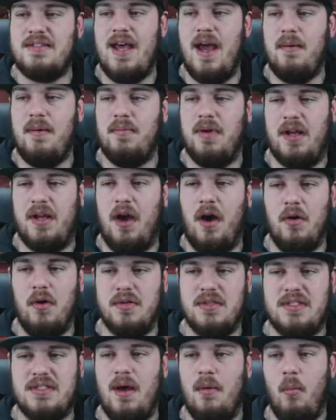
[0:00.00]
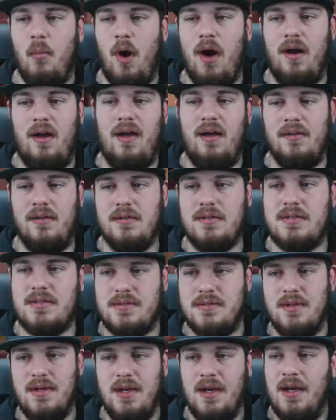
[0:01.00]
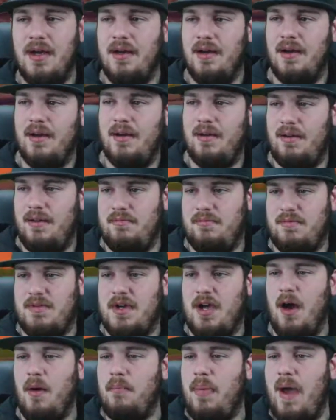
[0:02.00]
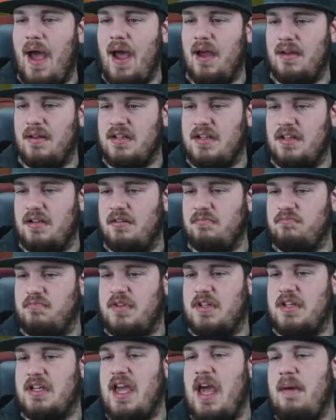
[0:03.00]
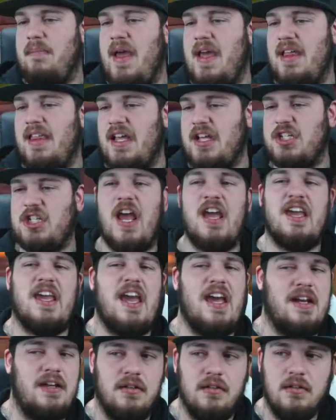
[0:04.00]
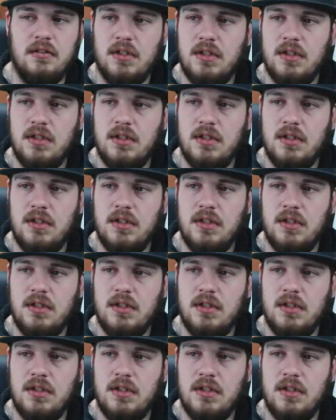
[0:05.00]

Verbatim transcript: time to go somewhere else and come back. give me the chicken!